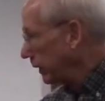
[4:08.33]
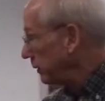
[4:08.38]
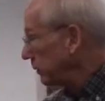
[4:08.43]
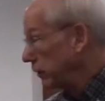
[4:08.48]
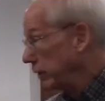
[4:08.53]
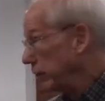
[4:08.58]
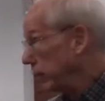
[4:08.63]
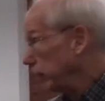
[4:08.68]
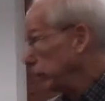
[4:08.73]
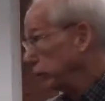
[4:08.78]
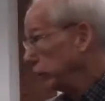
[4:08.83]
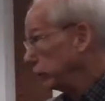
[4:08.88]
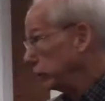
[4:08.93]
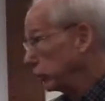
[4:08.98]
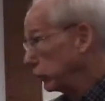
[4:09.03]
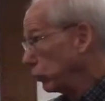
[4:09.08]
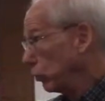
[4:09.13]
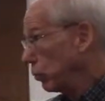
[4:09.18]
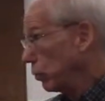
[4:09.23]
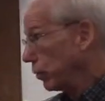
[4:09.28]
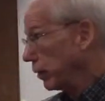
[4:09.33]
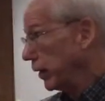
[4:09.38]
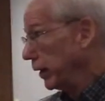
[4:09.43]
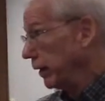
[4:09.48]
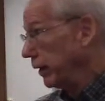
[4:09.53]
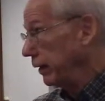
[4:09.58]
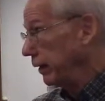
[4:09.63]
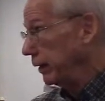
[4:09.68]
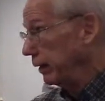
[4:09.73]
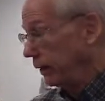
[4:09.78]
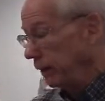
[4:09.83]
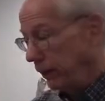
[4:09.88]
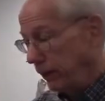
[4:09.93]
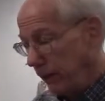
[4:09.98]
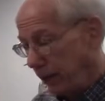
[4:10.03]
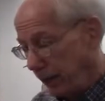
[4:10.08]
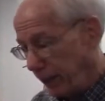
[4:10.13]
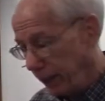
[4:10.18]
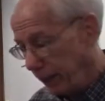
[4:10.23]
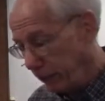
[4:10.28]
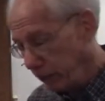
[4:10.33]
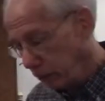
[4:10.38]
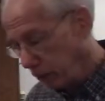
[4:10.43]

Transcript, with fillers: it is a different story. And in